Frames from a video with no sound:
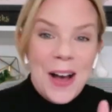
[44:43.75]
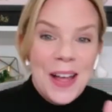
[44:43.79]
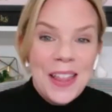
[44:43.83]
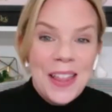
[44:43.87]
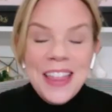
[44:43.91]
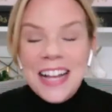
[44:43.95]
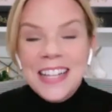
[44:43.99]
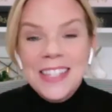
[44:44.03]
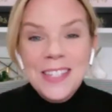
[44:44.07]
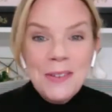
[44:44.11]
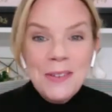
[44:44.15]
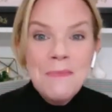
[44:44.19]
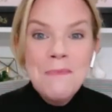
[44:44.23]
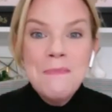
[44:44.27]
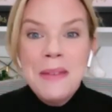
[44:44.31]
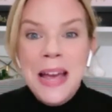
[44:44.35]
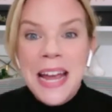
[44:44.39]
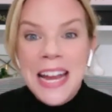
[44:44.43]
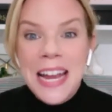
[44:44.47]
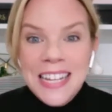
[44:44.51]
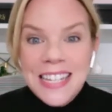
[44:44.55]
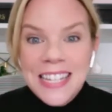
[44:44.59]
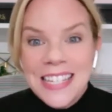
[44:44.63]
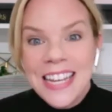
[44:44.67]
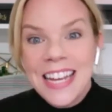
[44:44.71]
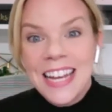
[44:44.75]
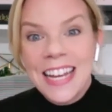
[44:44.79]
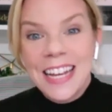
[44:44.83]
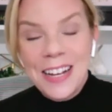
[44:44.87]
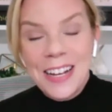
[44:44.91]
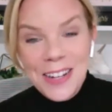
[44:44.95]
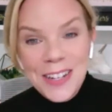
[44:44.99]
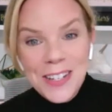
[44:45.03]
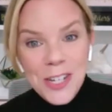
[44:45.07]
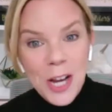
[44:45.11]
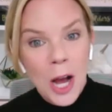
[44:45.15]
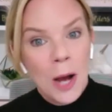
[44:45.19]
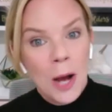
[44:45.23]
That's amazing.
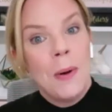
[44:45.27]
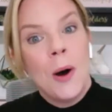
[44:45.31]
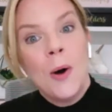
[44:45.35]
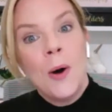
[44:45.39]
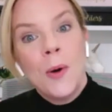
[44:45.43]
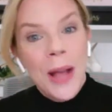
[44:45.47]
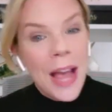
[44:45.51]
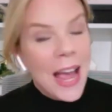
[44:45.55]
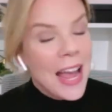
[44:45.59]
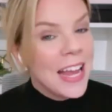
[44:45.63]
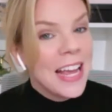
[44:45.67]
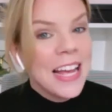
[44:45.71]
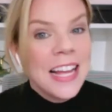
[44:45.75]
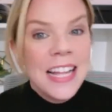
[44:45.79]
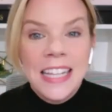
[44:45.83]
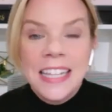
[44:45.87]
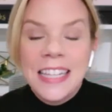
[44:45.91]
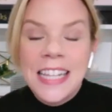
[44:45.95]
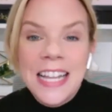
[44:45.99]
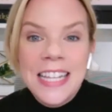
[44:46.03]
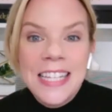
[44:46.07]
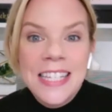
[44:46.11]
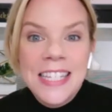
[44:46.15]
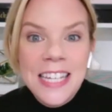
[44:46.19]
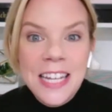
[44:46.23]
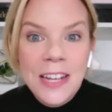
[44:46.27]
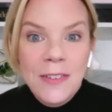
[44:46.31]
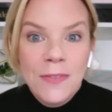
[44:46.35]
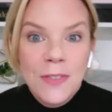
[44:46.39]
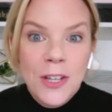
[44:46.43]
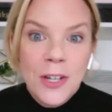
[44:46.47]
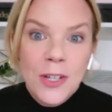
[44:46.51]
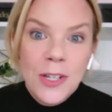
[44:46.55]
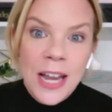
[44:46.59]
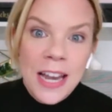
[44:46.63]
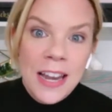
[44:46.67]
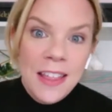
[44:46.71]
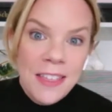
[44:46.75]
Good job. Okay, let's see if
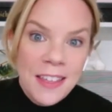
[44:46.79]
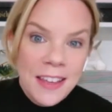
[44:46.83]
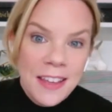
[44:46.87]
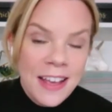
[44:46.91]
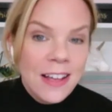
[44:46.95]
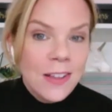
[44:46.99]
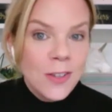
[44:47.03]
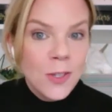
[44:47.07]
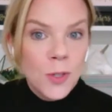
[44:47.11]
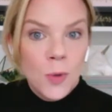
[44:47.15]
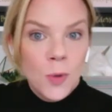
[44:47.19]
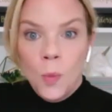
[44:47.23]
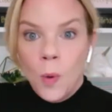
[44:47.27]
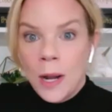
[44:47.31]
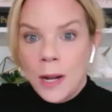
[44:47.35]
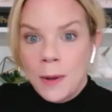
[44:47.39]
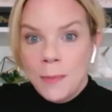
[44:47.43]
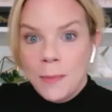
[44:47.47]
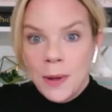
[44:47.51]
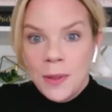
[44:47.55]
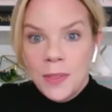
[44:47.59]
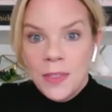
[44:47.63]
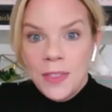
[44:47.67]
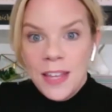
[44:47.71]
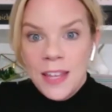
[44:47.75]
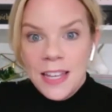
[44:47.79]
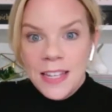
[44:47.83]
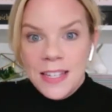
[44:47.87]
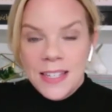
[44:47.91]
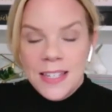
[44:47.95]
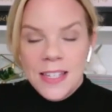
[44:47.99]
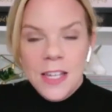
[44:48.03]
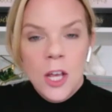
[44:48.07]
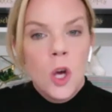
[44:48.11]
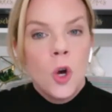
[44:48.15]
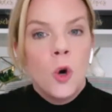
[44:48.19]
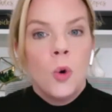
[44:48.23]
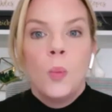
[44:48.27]
there's anything else. What about
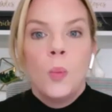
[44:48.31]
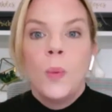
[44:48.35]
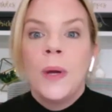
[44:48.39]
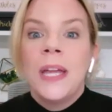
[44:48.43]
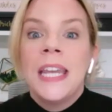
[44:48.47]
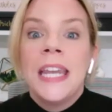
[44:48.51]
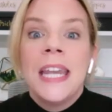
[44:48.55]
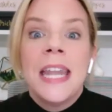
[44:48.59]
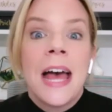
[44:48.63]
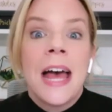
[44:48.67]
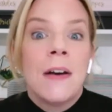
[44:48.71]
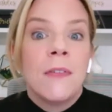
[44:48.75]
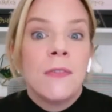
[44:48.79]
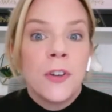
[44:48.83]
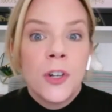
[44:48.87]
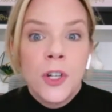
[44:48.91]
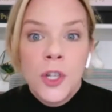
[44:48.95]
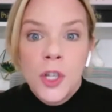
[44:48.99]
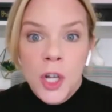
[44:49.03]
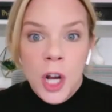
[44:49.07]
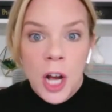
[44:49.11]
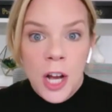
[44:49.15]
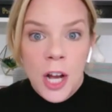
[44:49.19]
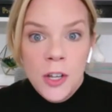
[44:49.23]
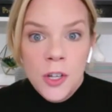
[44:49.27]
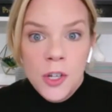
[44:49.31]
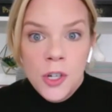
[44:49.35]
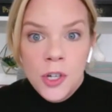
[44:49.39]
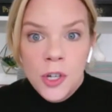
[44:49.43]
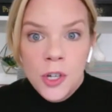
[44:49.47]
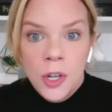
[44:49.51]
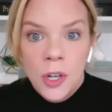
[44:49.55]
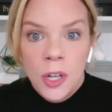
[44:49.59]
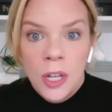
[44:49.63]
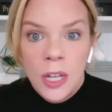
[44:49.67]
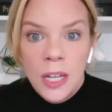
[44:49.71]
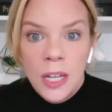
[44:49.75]
this? We never judge.